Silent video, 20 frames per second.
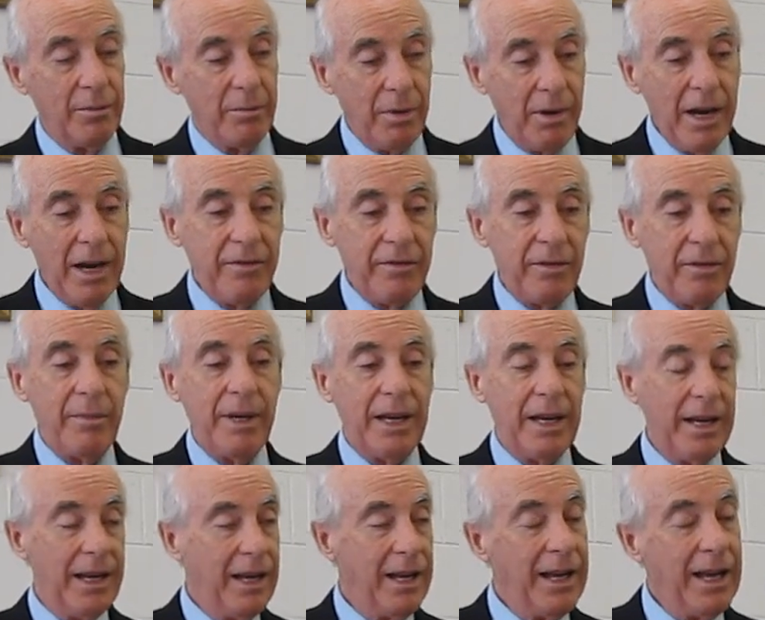Praying for
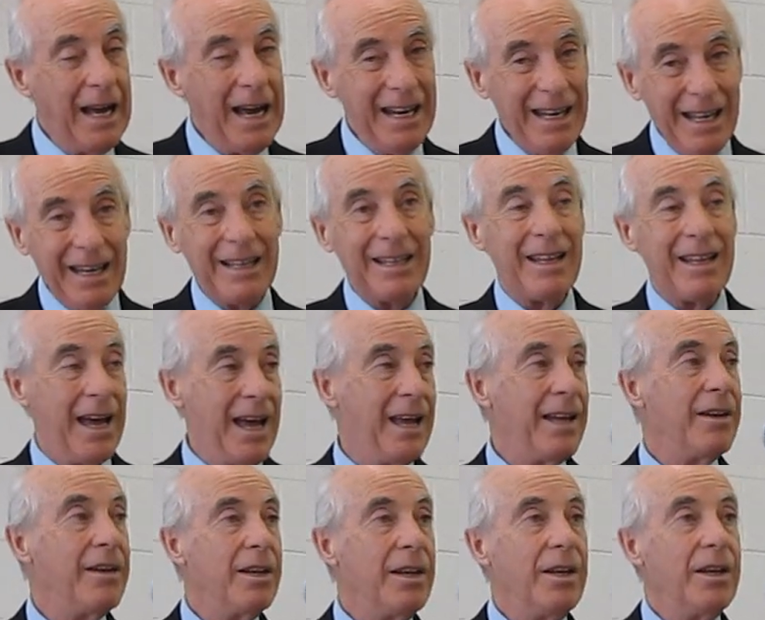me. I like
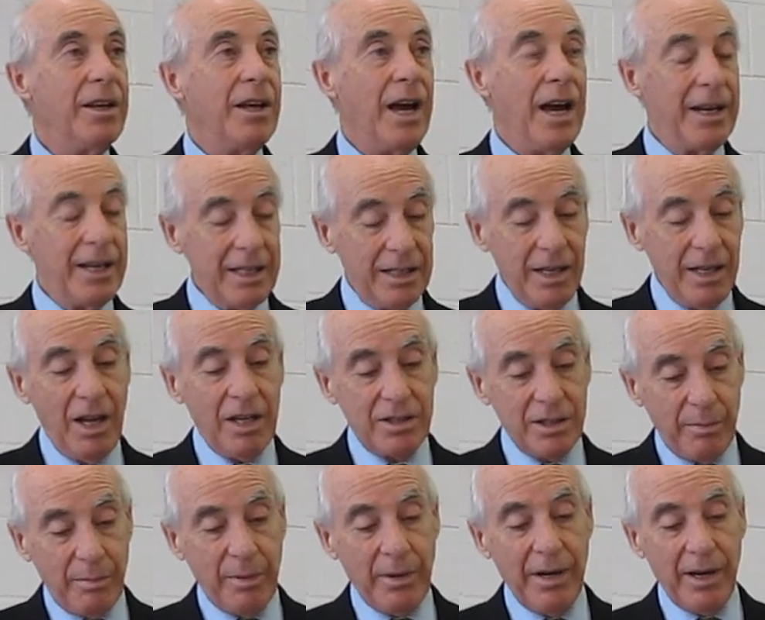that. I need
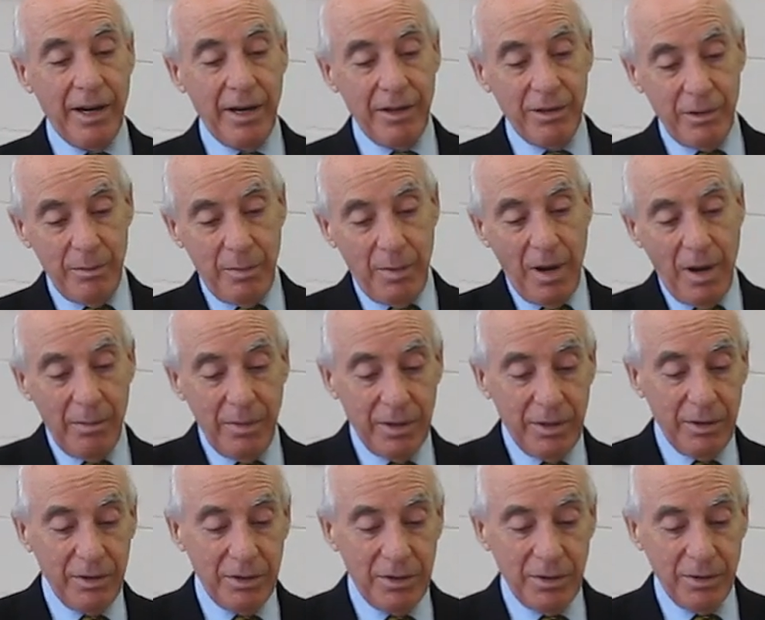lots of prayer. You probably
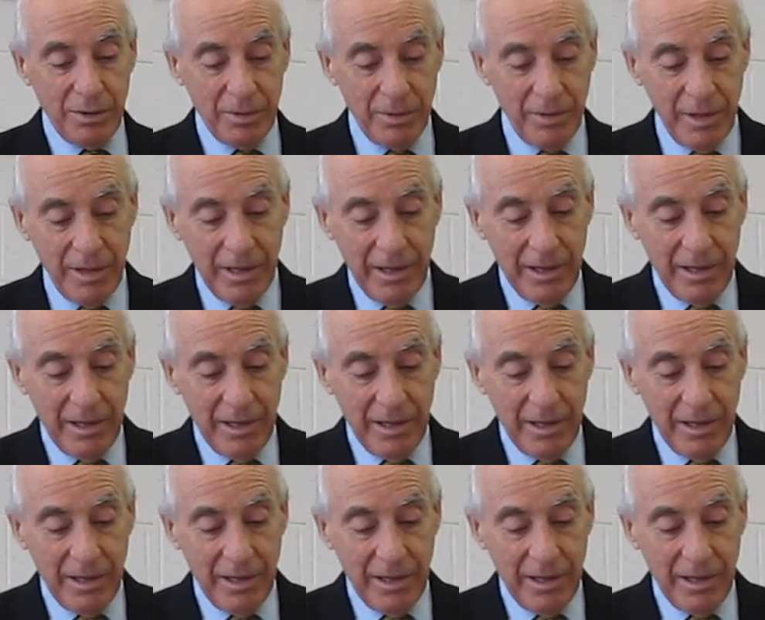do too.